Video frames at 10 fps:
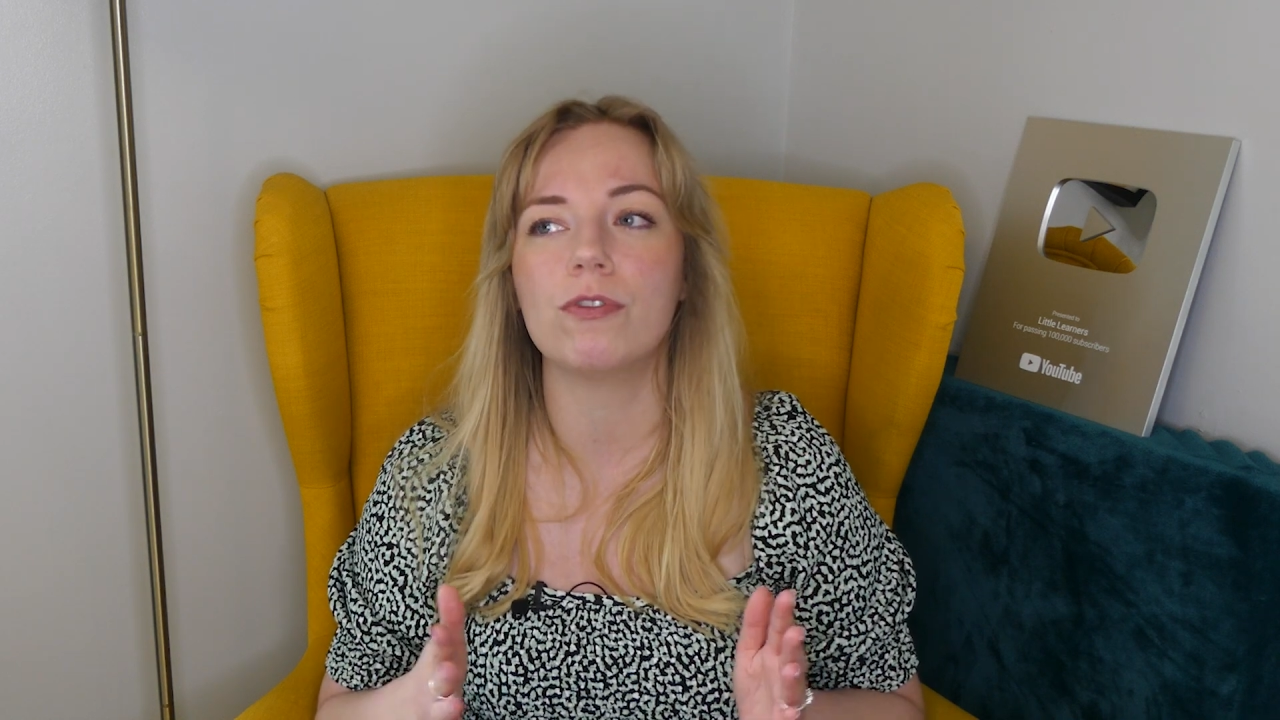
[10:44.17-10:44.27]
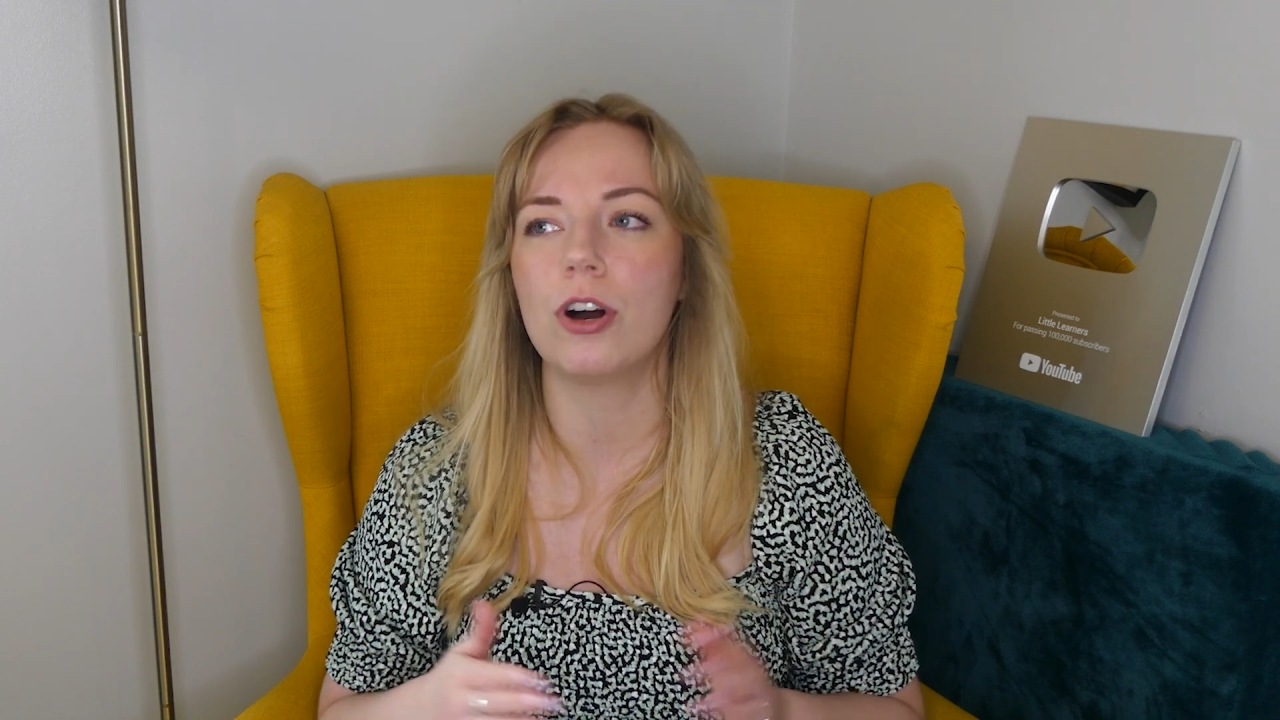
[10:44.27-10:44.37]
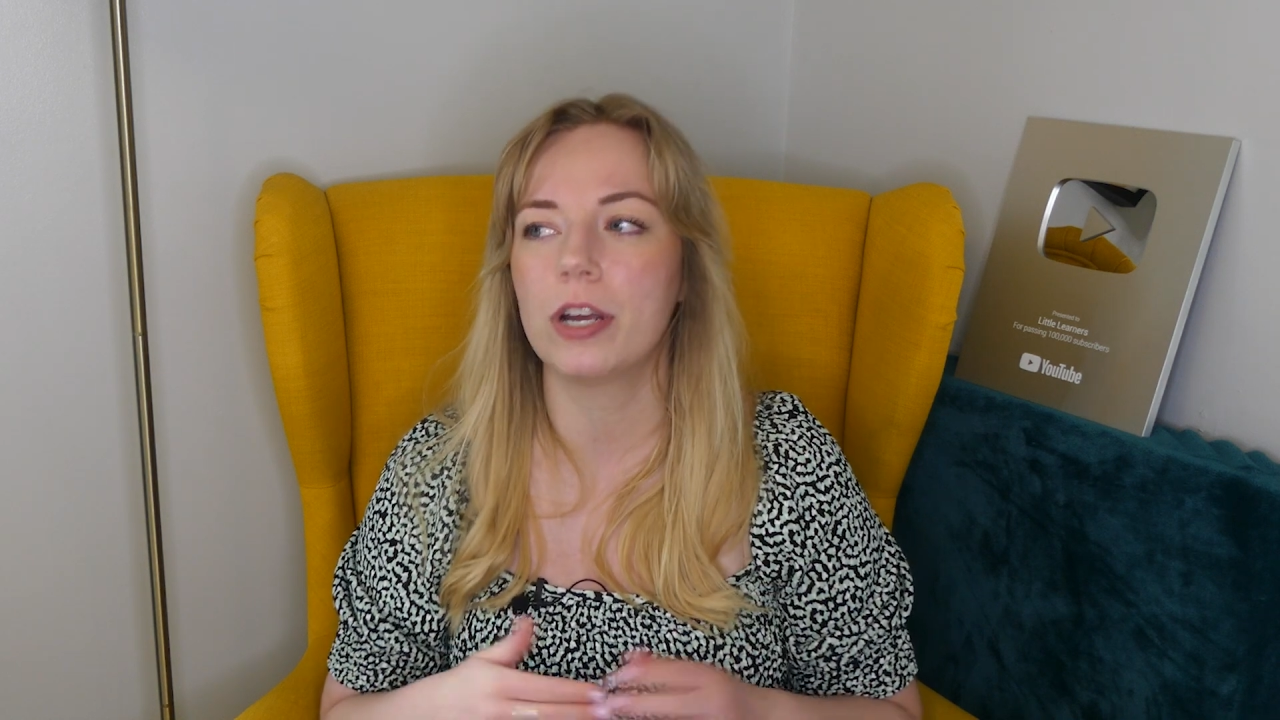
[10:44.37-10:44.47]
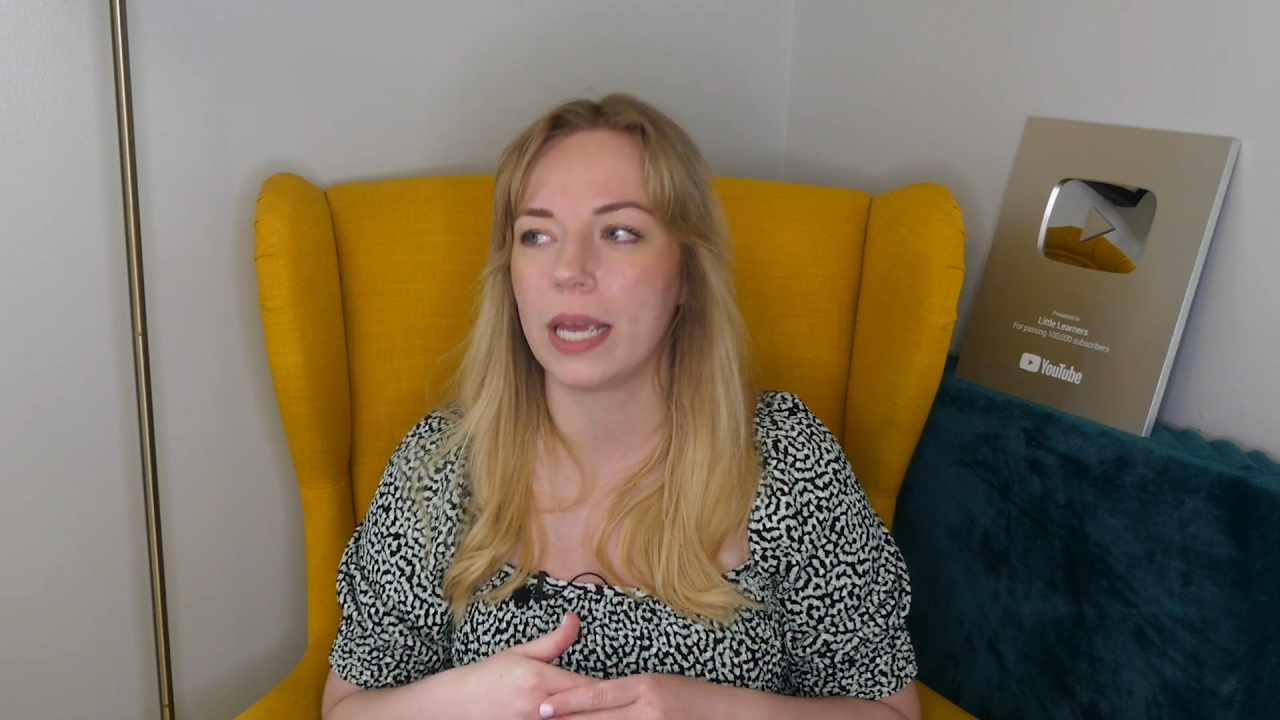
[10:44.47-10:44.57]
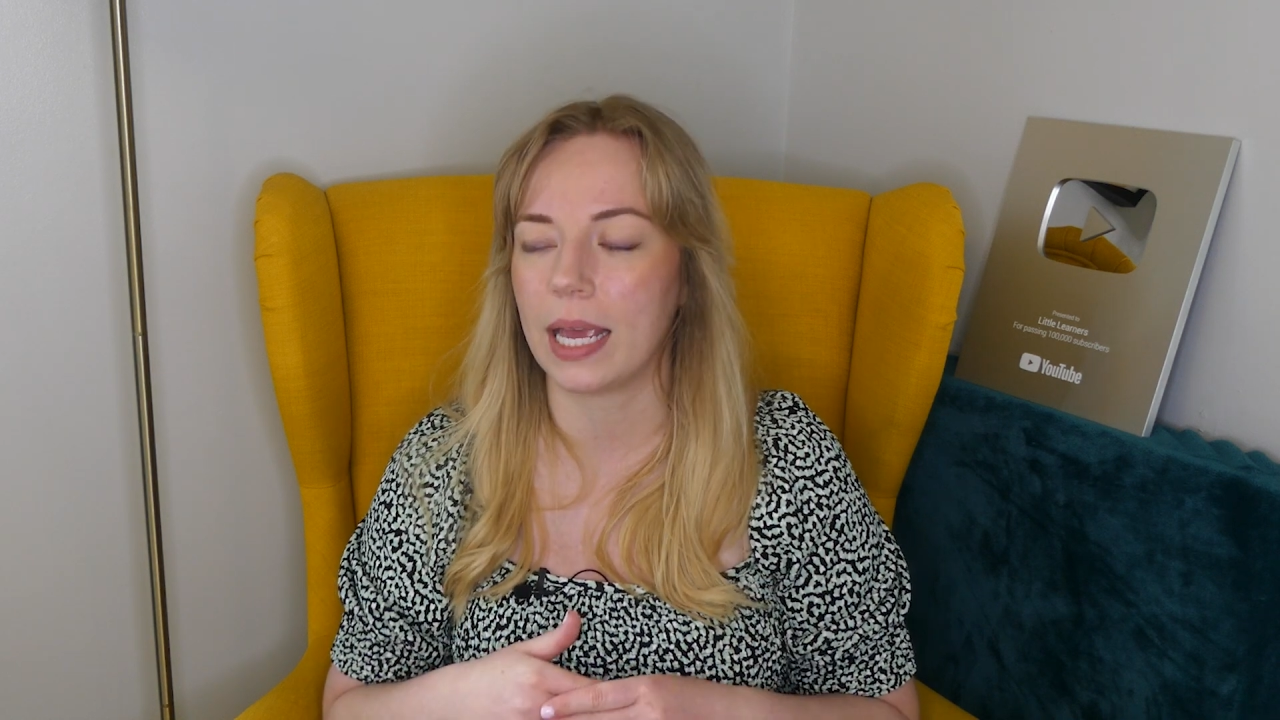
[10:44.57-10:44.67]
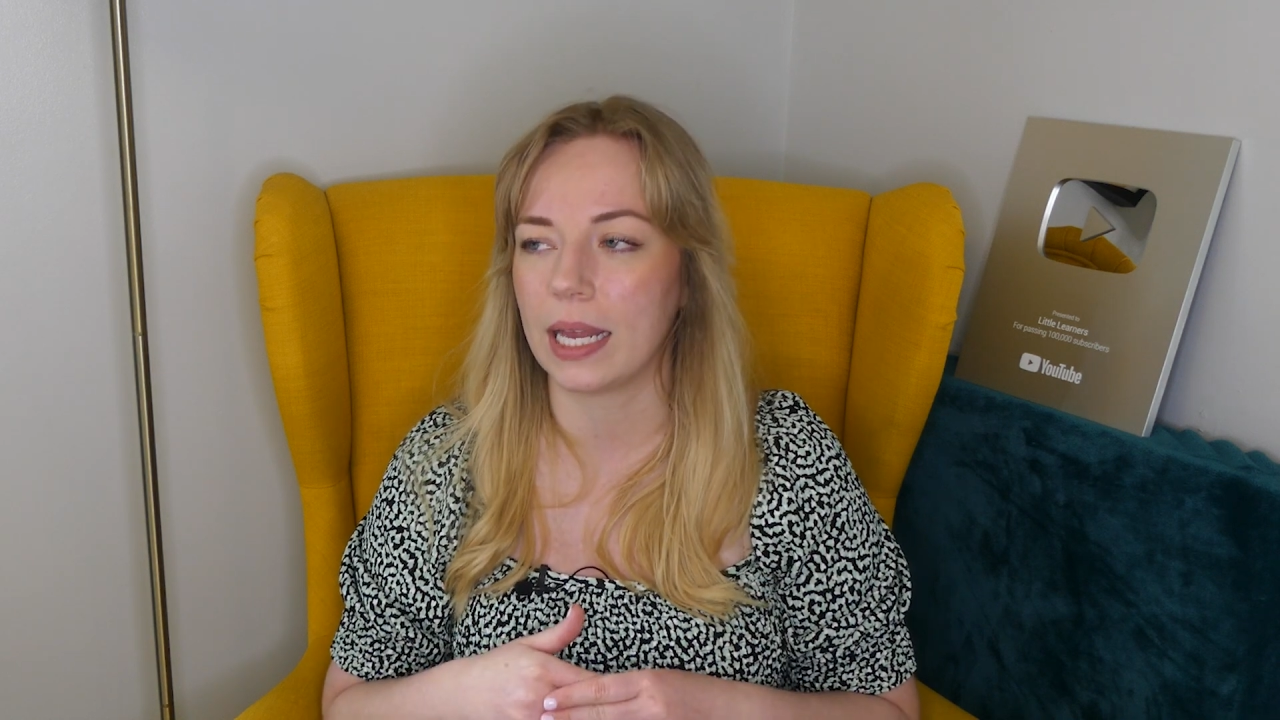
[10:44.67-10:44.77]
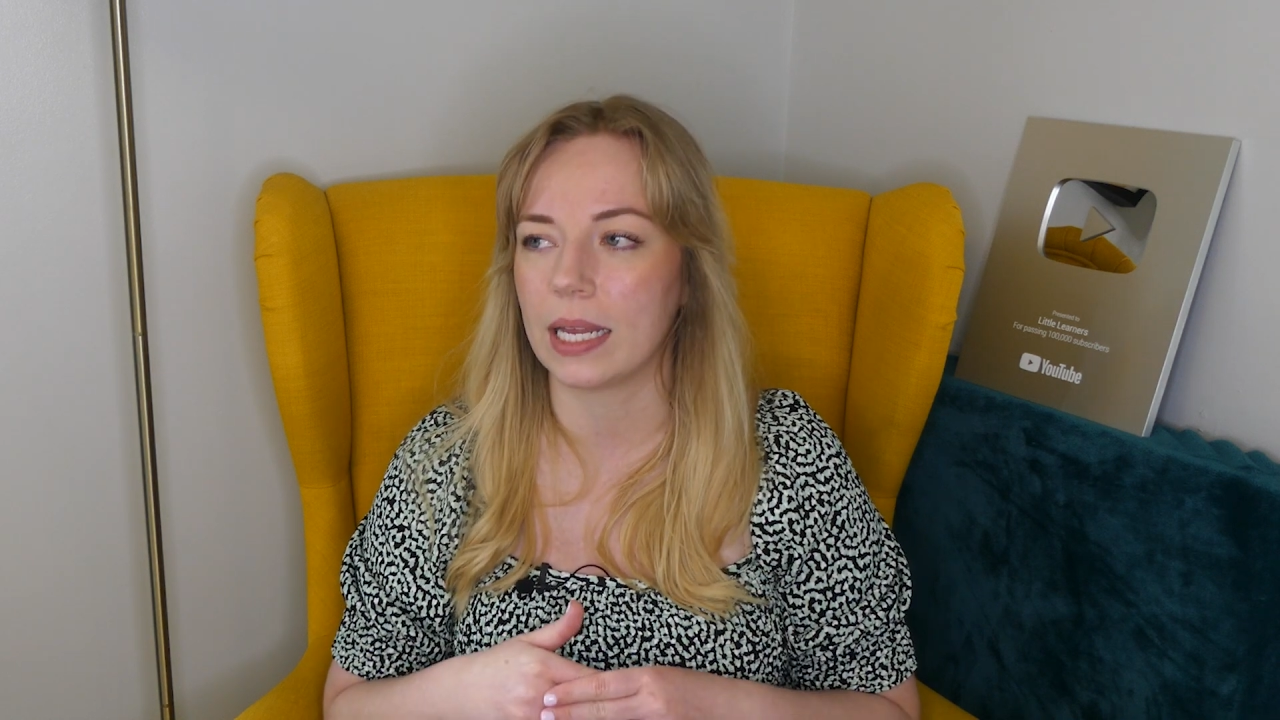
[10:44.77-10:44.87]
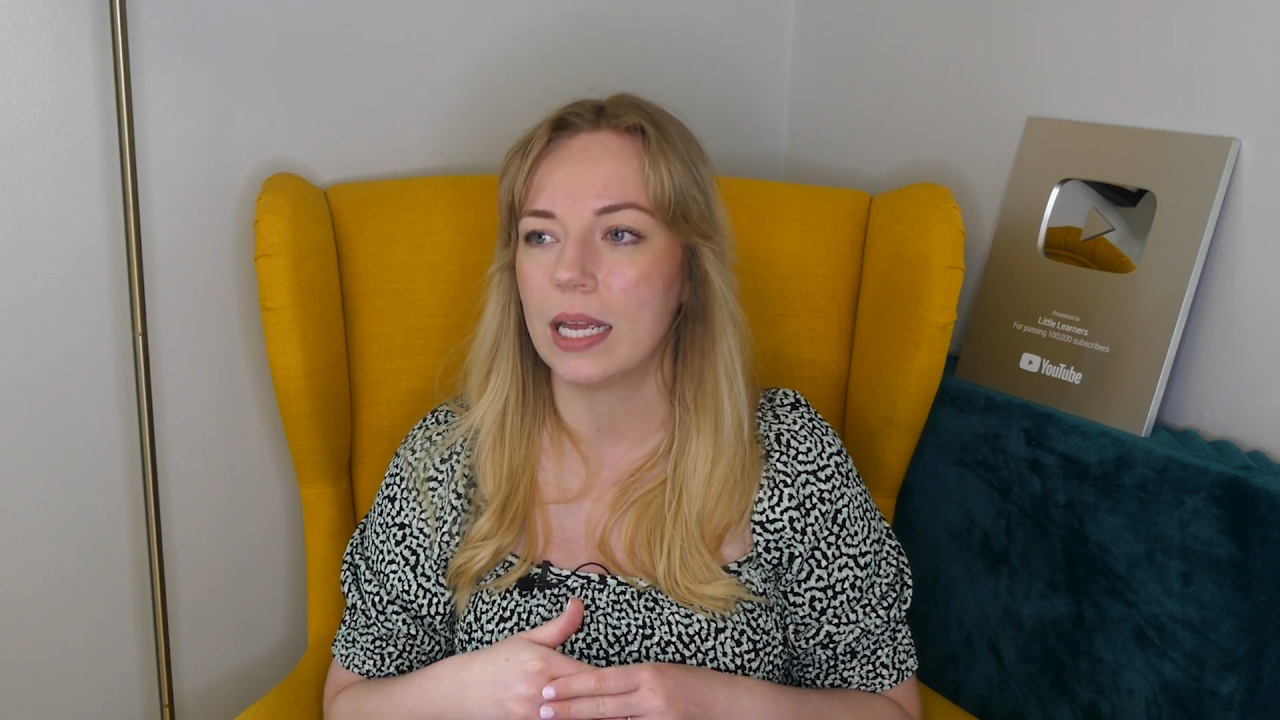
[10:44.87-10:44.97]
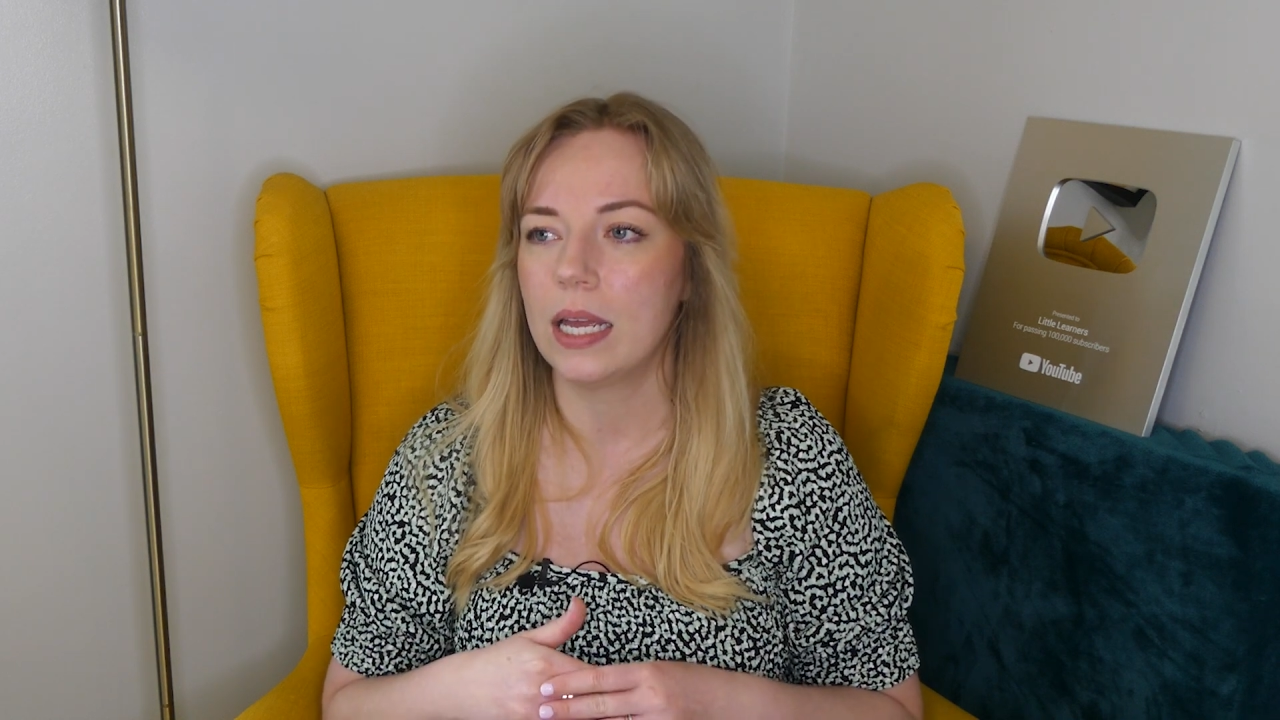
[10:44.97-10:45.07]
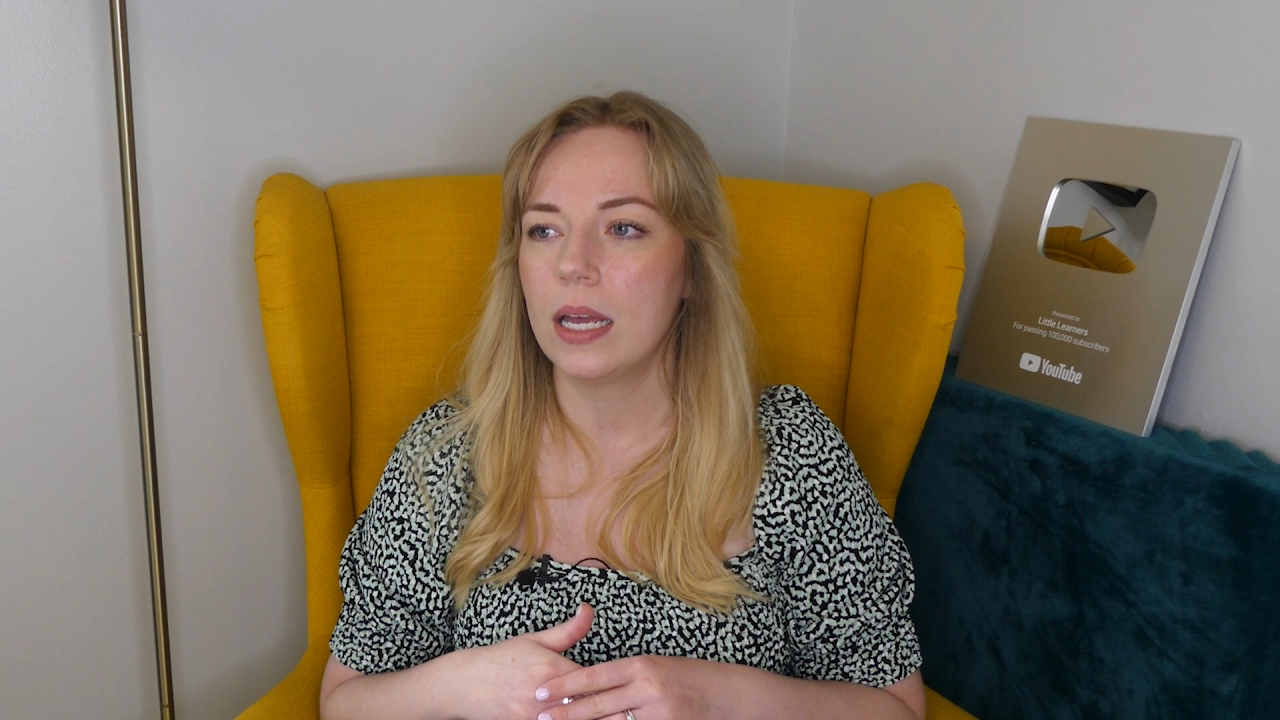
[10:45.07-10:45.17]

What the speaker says: rocking,